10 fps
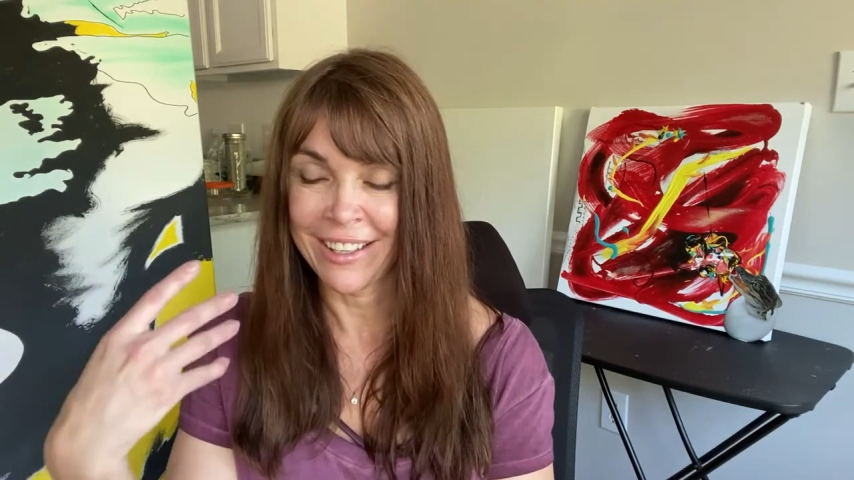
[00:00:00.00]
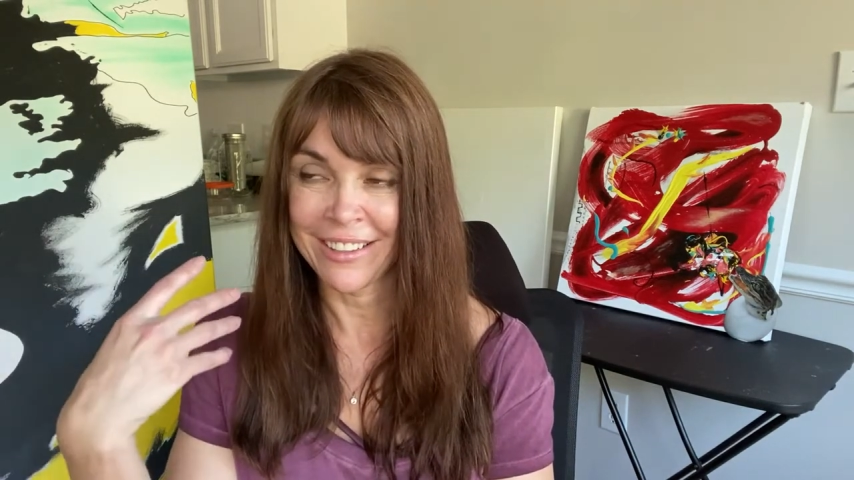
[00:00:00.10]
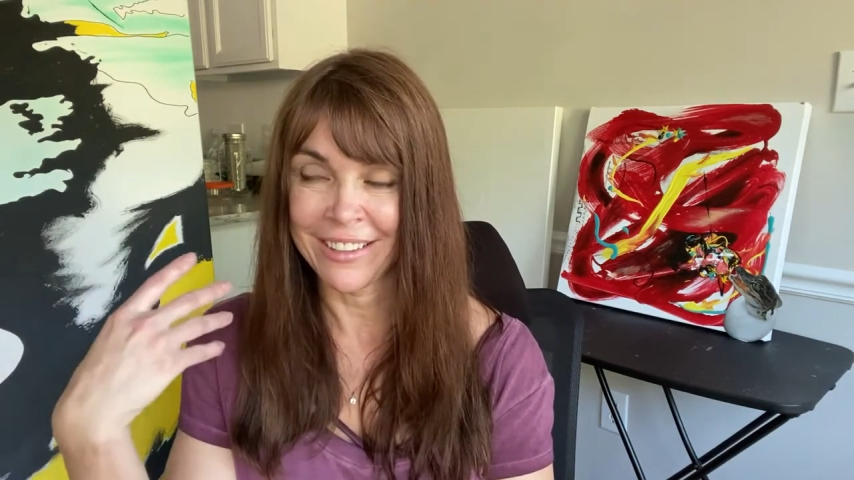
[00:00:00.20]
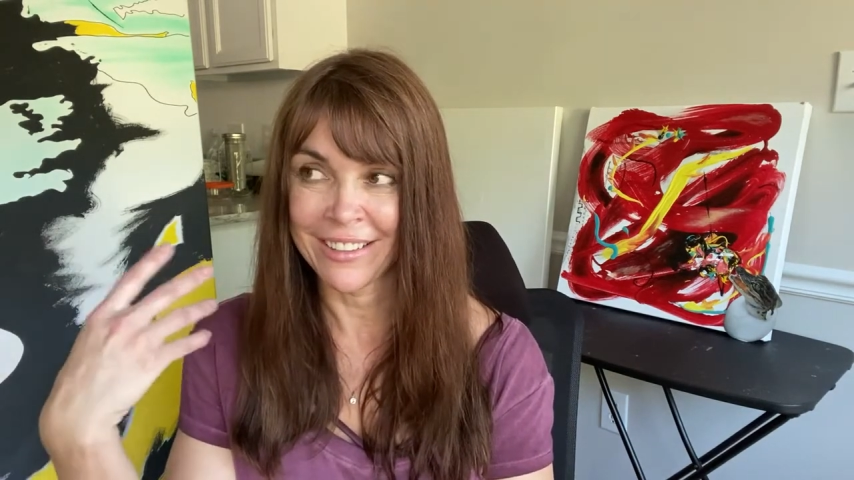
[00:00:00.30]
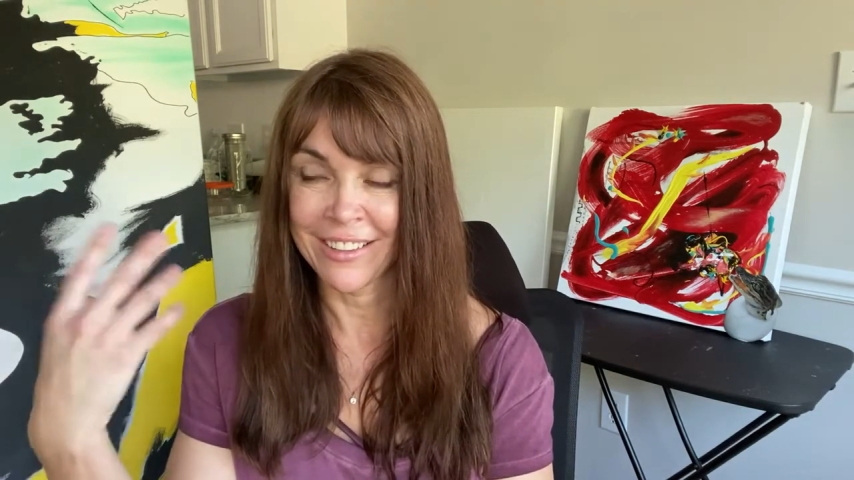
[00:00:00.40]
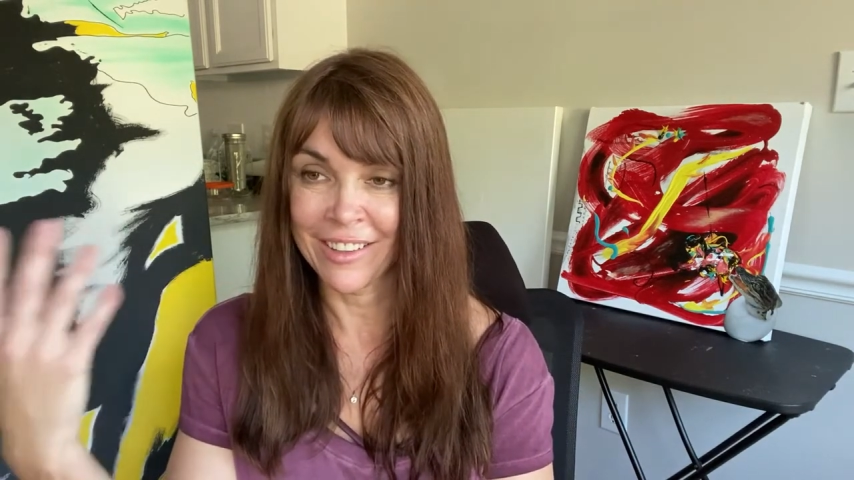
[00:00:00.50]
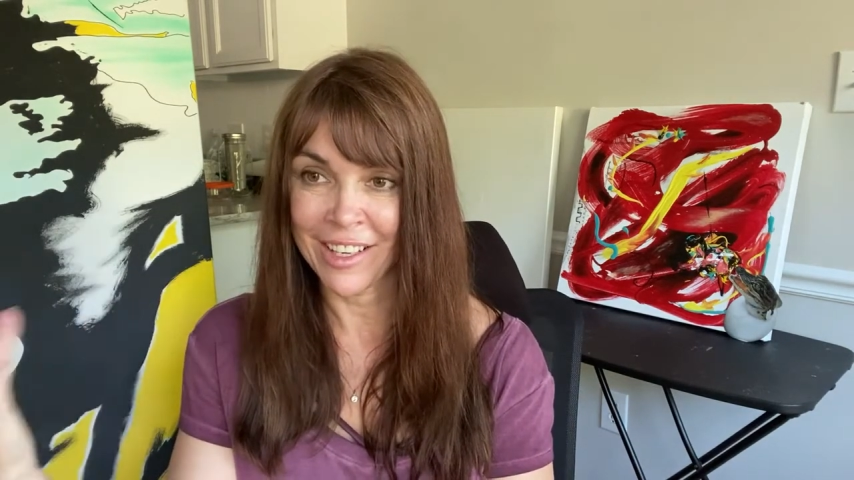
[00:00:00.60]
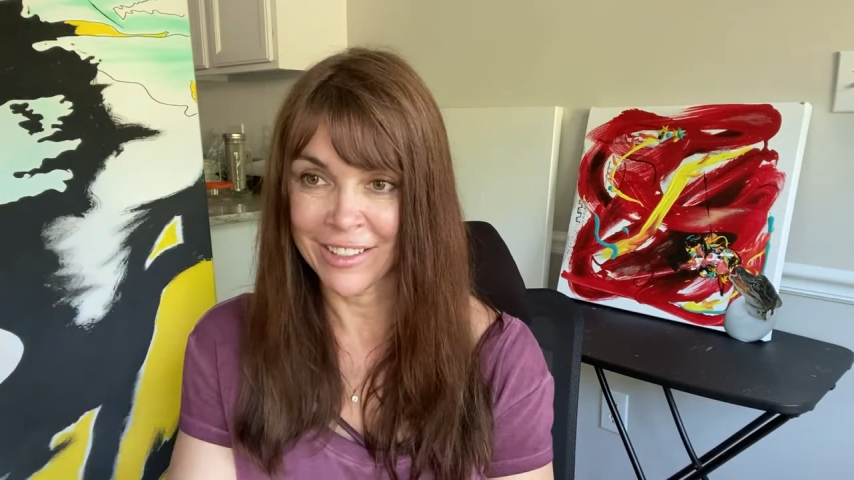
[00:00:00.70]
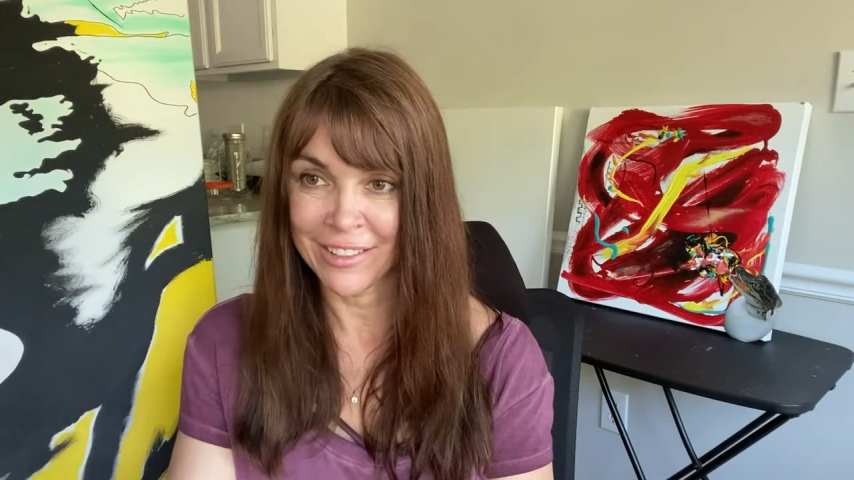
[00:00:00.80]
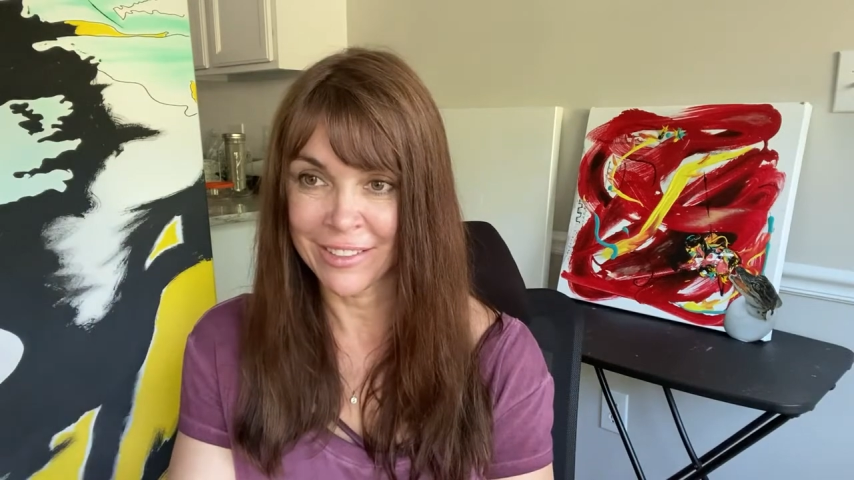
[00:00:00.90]
and the
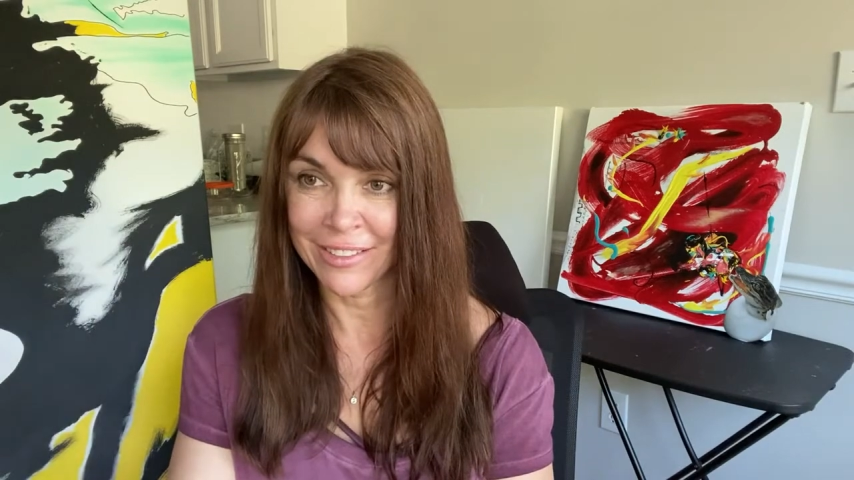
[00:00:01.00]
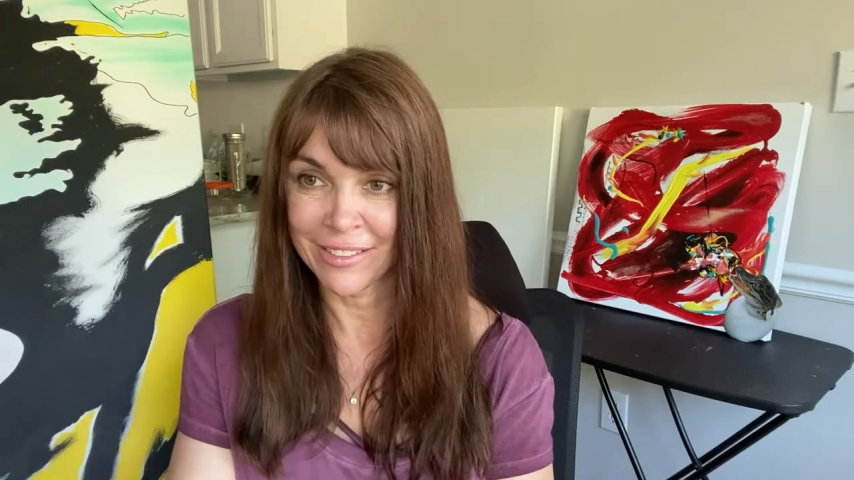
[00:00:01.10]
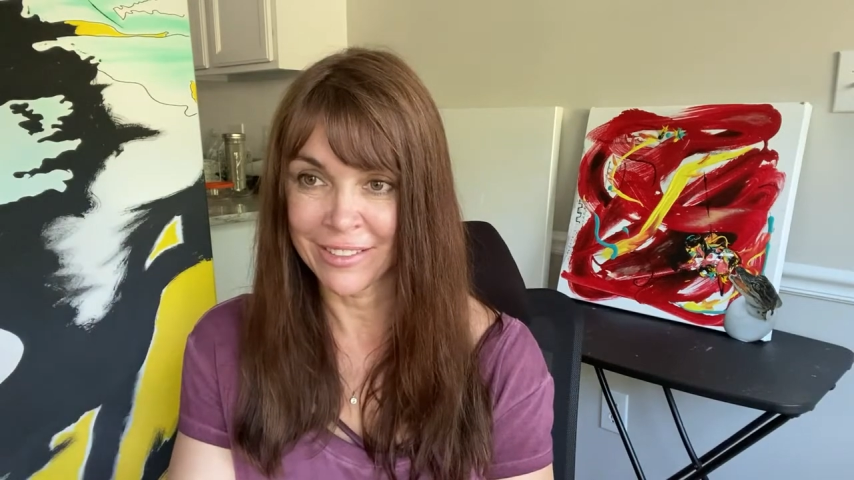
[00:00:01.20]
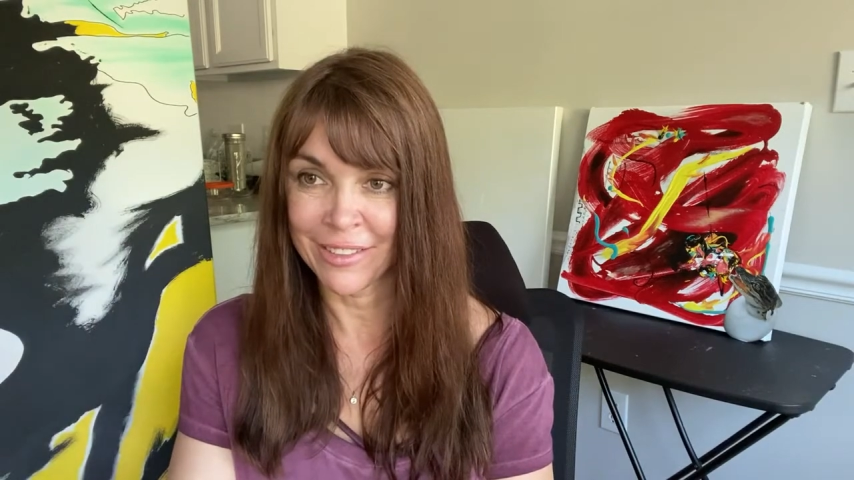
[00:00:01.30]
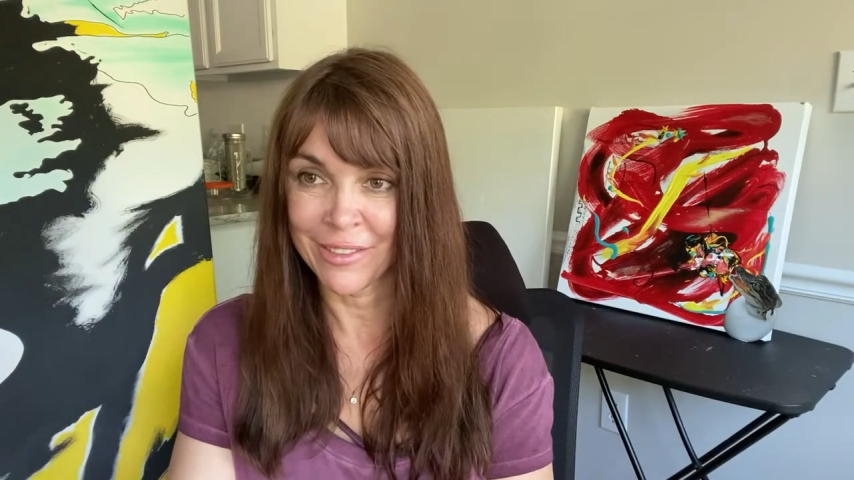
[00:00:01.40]
light in